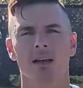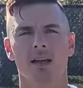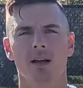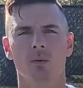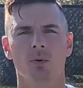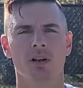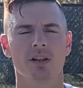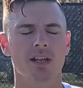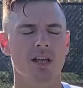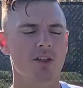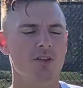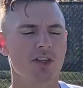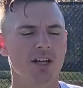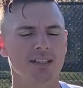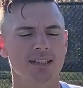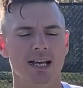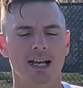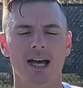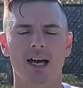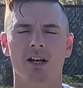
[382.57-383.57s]
And one of the other things
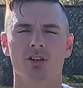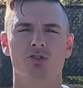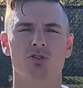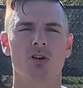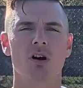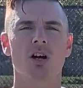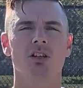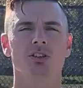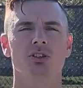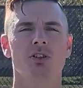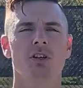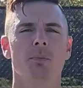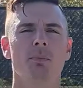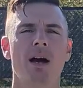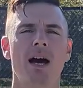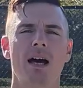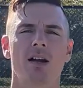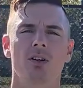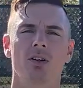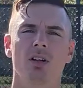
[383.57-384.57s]
that kind of draws you to the
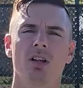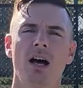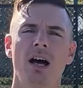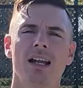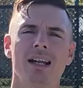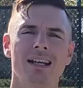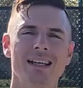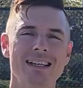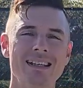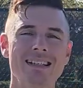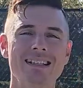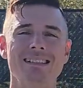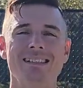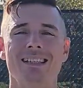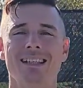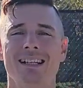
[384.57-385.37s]
paddle a lot is the